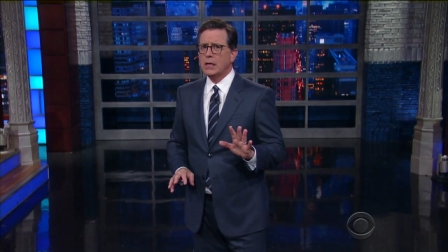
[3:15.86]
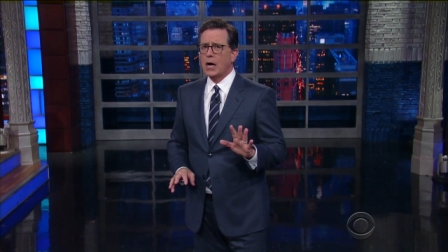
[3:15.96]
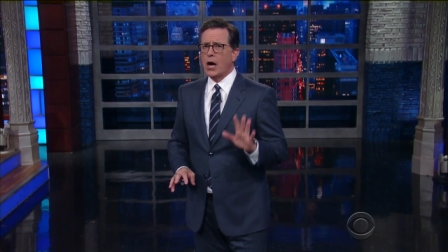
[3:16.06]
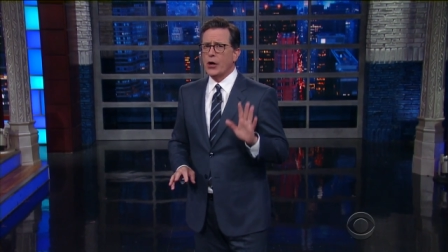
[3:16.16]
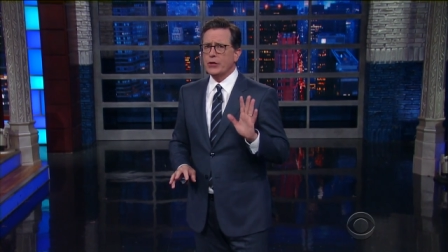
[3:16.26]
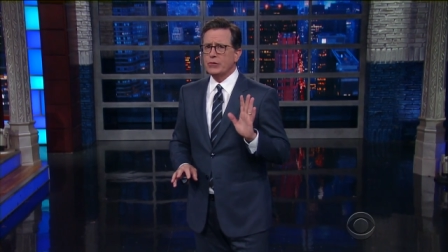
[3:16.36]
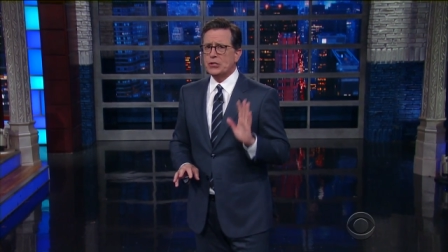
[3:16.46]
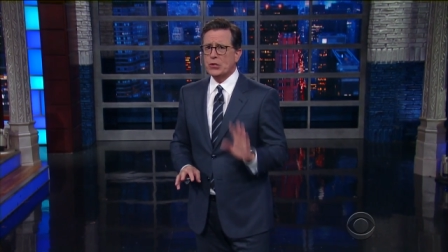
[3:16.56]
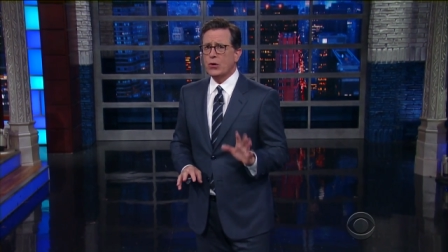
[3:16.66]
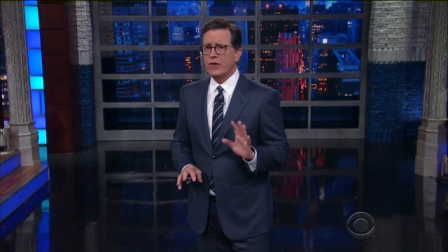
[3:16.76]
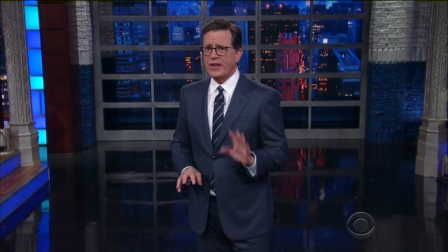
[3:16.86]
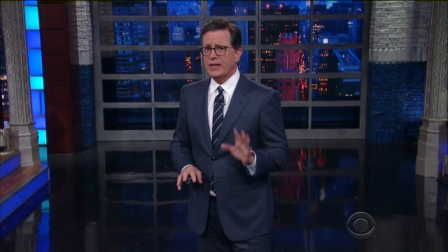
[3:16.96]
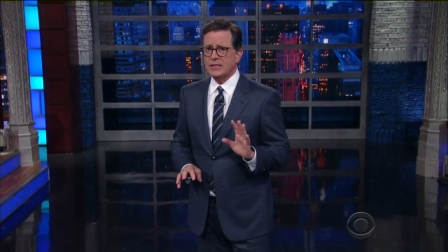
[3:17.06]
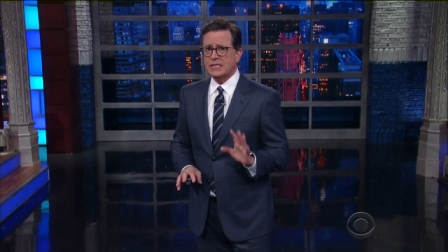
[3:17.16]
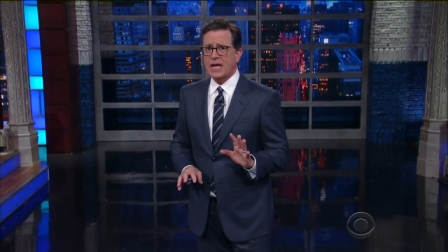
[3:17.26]
Are you sure they
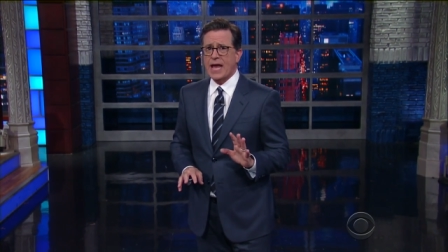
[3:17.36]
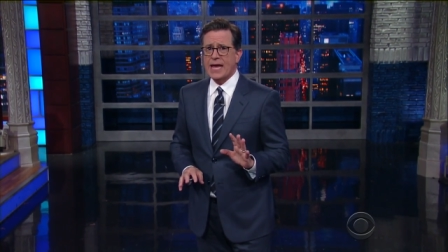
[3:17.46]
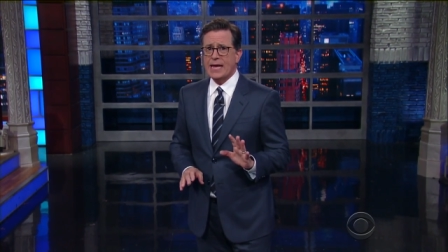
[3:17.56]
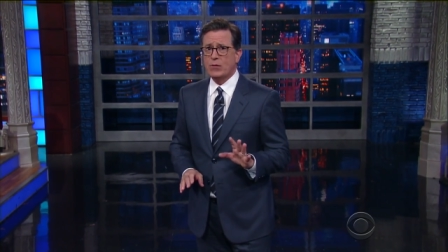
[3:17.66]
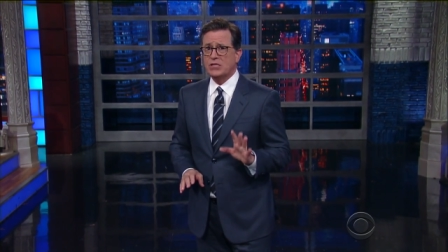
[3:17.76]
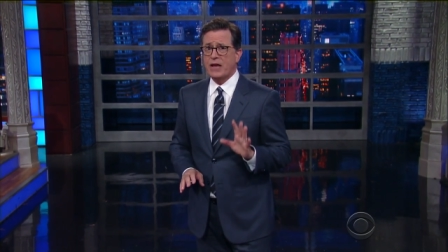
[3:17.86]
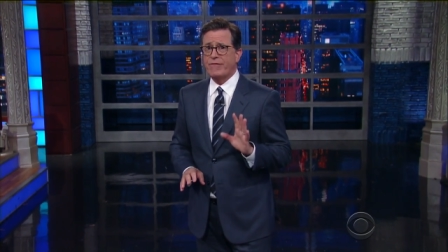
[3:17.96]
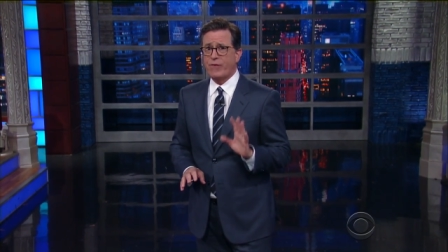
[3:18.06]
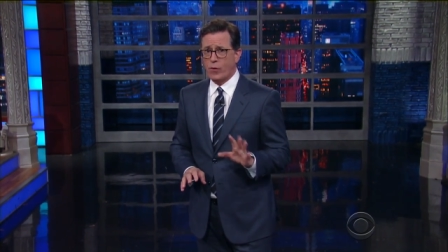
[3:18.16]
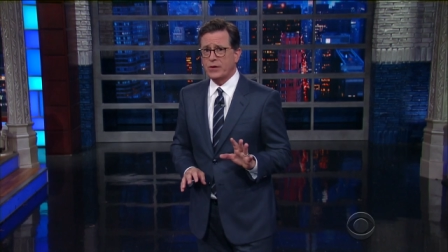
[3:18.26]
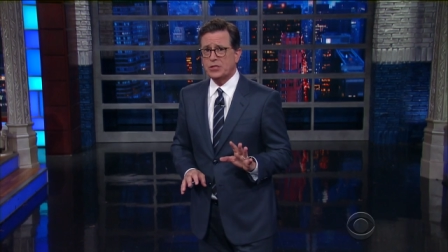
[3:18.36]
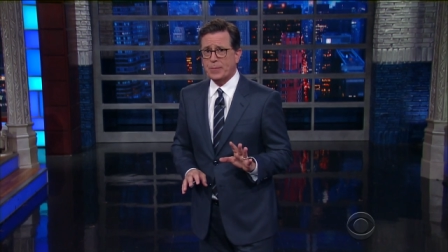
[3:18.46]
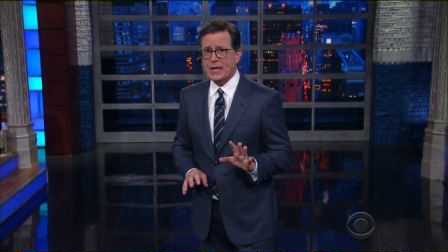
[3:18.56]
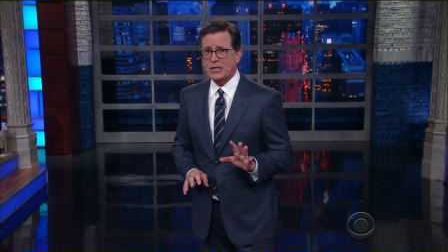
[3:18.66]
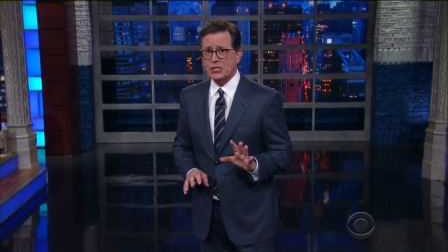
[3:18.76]
didn't say it was a foreign
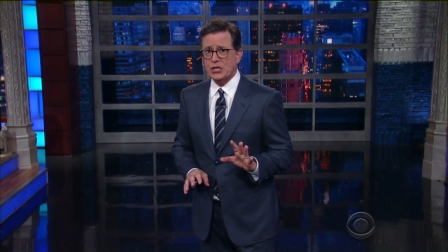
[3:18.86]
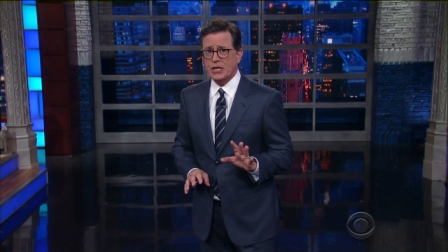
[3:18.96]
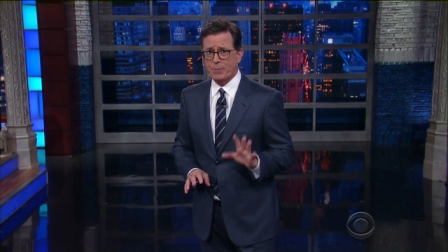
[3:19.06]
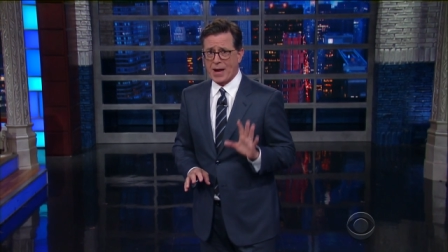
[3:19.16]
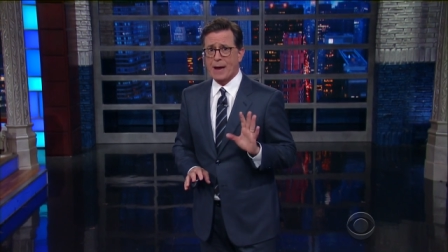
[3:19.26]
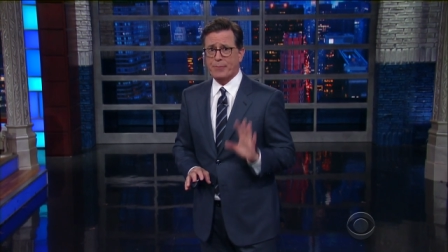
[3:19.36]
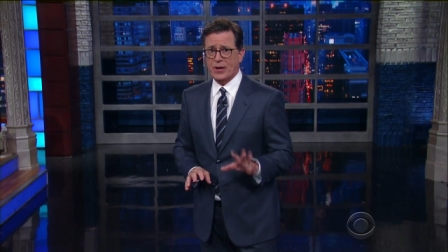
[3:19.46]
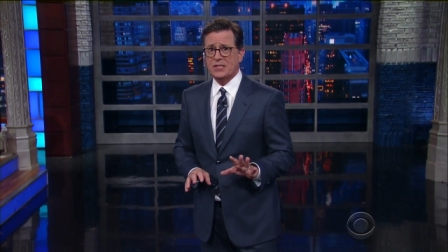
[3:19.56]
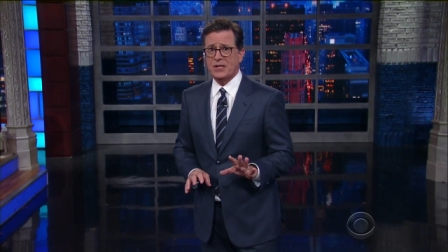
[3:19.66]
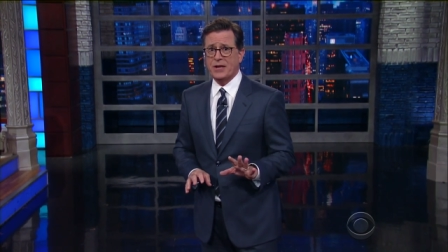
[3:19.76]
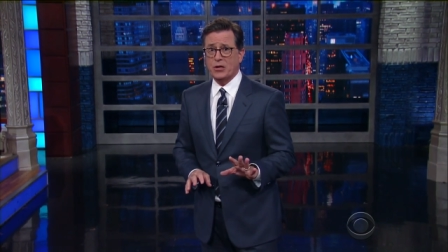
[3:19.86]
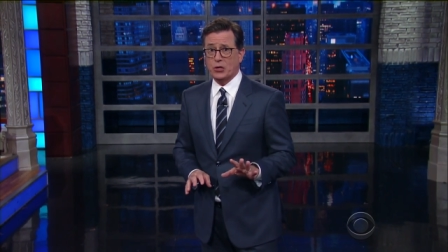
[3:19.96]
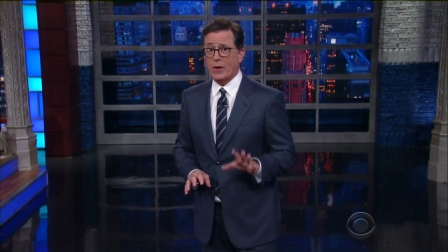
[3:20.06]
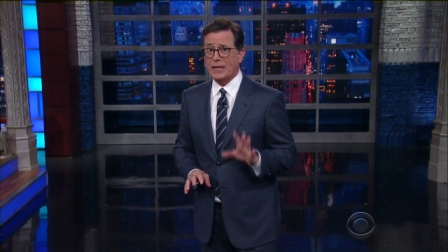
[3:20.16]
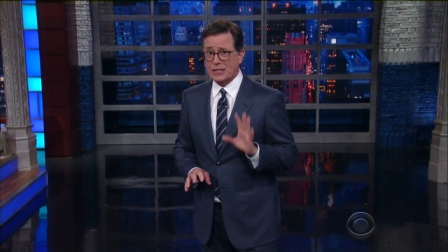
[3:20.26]
speech by a president
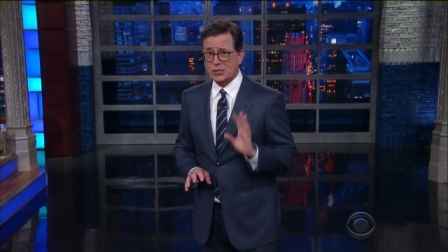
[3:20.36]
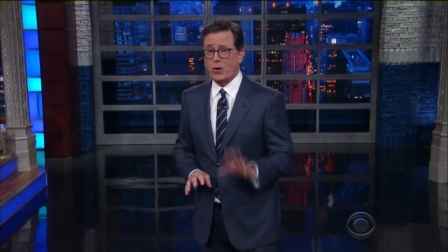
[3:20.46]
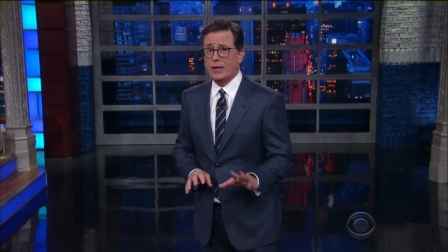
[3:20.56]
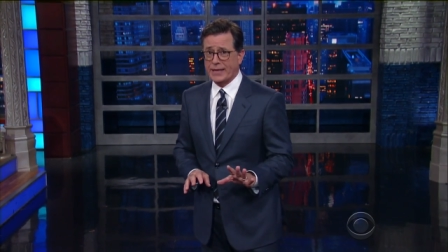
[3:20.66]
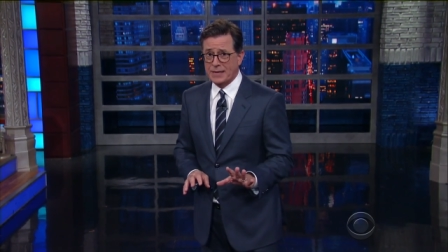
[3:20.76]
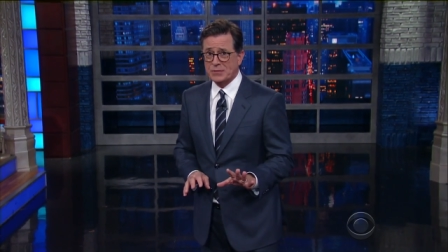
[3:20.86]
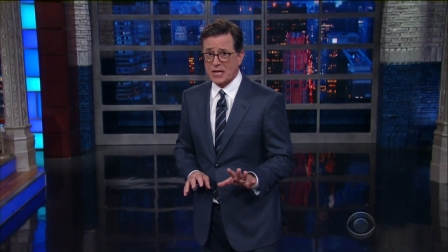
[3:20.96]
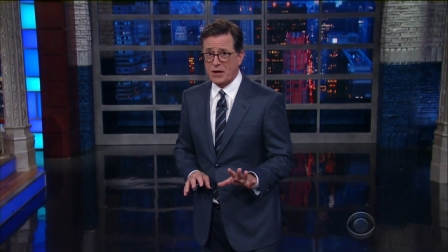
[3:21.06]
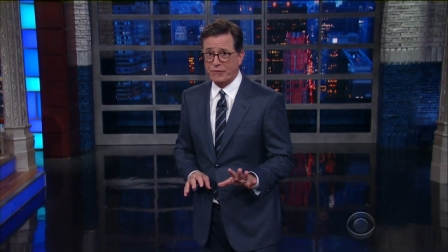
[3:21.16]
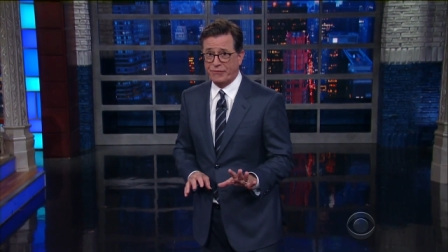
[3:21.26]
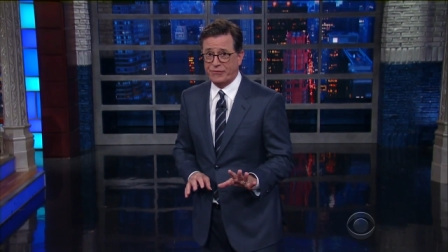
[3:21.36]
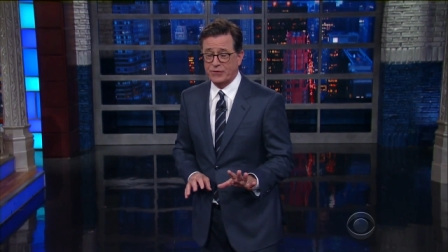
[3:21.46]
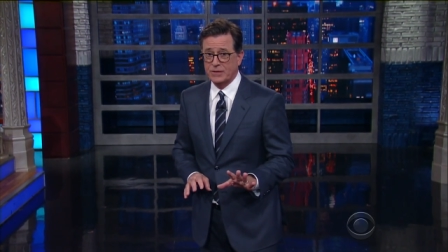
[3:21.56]
greatly soiling himself?